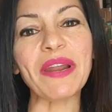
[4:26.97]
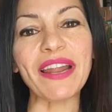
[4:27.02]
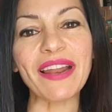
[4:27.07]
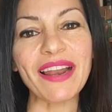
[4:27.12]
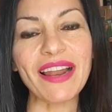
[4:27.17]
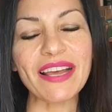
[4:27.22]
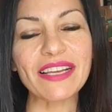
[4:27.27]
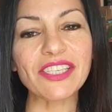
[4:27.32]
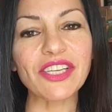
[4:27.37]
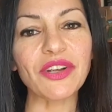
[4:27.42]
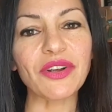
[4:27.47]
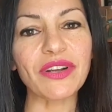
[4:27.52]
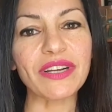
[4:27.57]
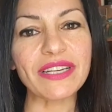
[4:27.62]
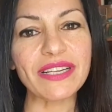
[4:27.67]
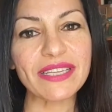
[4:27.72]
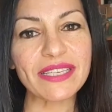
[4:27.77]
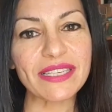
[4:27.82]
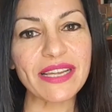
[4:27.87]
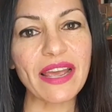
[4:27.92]
But unless
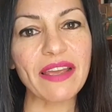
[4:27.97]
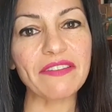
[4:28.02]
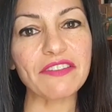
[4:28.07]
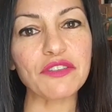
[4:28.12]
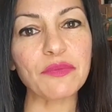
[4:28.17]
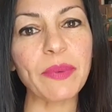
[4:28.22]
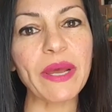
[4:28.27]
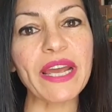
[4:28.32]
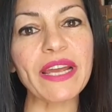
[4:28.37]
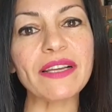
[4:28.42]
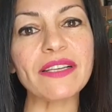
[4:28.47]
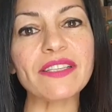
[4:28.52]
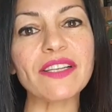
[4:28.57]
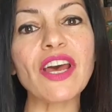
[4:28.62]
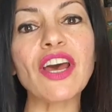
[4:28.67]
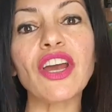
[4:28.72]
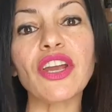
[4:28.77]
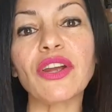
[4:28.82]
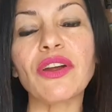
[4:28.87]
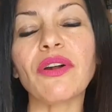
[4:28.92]
you're in a safe
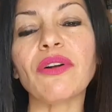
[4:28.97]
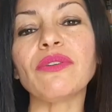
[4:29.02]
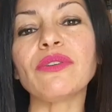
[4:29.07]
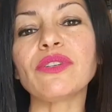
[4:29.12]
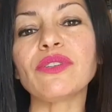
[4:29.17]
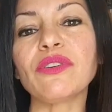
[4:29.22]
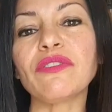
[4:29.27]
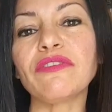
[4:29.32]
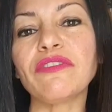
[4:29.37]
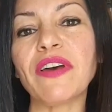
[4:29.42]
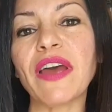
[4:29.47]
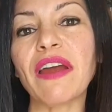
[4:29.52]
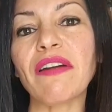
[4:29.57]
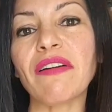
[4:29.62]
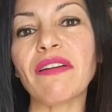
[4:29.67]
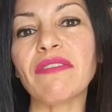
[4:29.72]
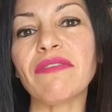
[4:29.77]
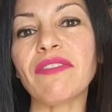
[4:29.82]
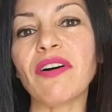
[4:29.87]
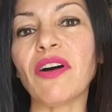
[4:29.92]
space, you're also
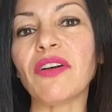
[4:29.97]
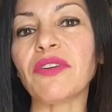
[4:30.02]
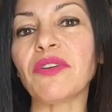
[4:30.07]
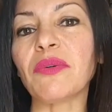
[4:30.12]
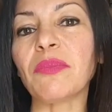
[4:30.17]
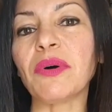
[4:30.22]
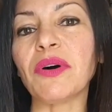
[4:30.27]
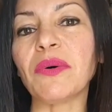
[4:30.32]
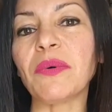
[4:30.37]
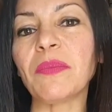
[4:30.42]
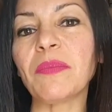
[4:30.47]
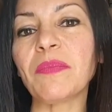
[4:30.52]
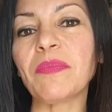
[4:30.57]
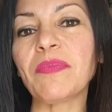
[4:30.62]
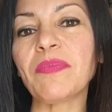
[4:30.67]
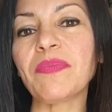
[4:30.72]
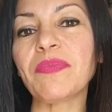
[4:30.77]
very vulnerable.